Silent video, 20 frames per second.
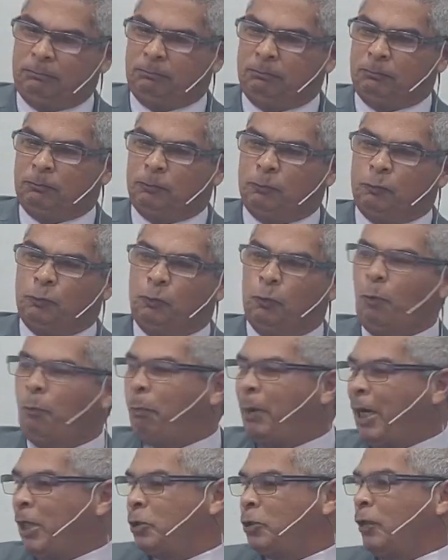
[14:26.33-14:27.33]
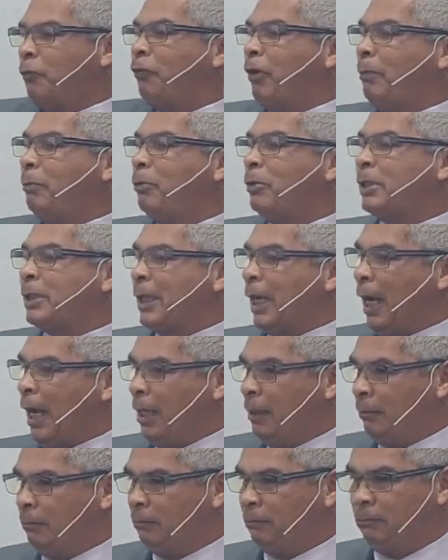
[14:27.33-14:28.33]
does not return.
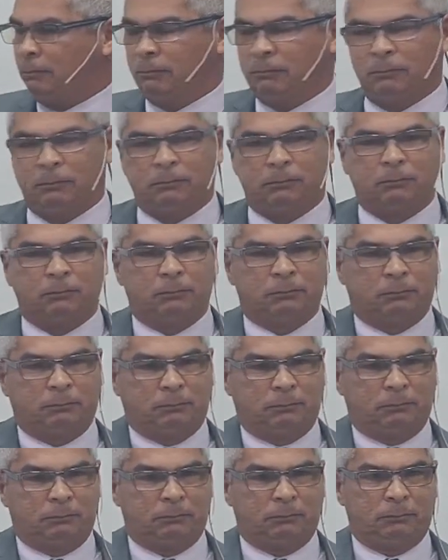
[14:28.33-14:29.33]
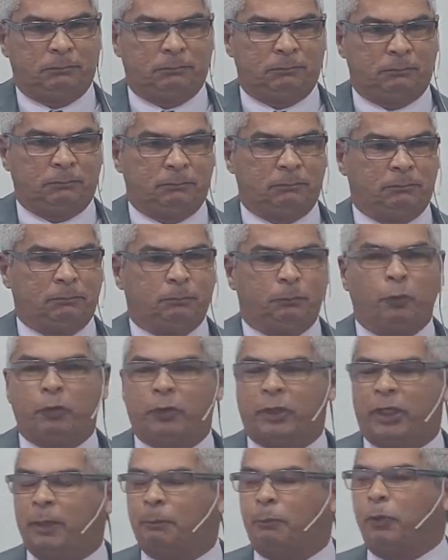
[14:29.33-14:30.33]
The shepherd went out to
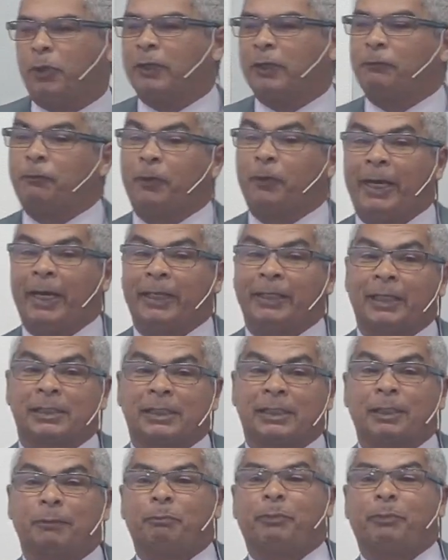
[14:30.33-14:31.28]
take the sheep